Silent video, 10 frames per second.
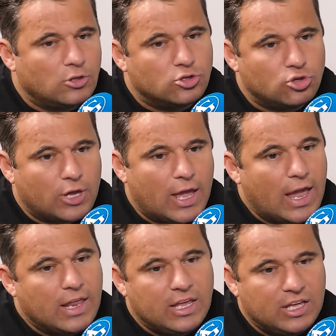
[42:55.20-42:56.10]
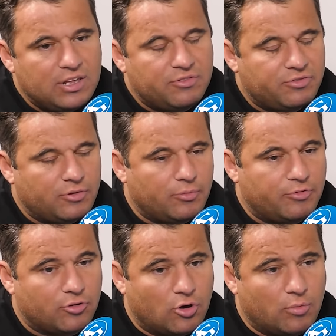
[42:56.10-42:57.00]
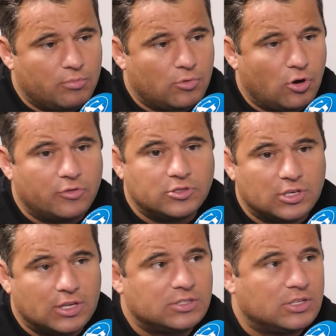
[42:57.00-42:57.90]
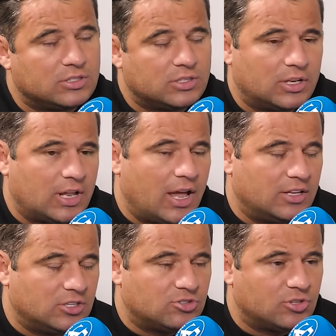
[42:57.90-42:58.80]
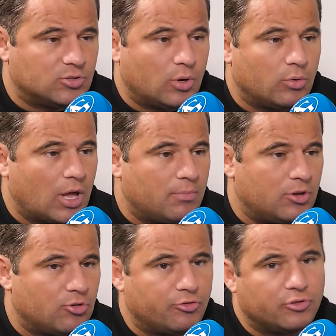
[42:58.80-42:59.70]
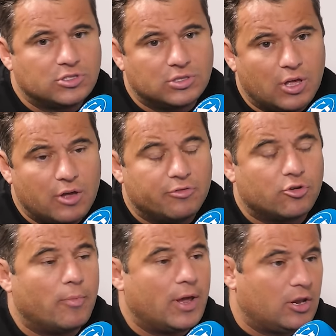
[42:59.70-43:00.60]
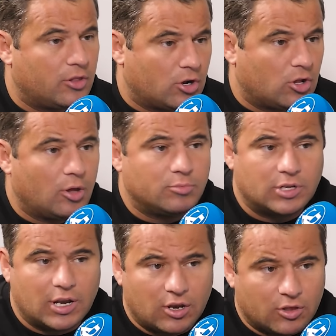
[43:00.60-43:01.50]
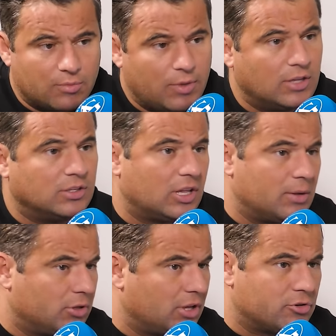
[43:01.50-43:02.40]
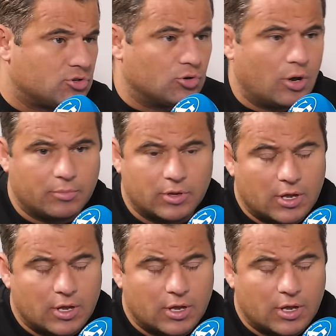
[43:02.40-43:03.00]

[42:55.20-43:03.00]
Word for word: Did you get any grief from obviously listeners that industry as well can be ruthless from any other clubs or any other men? Did anybody ever show up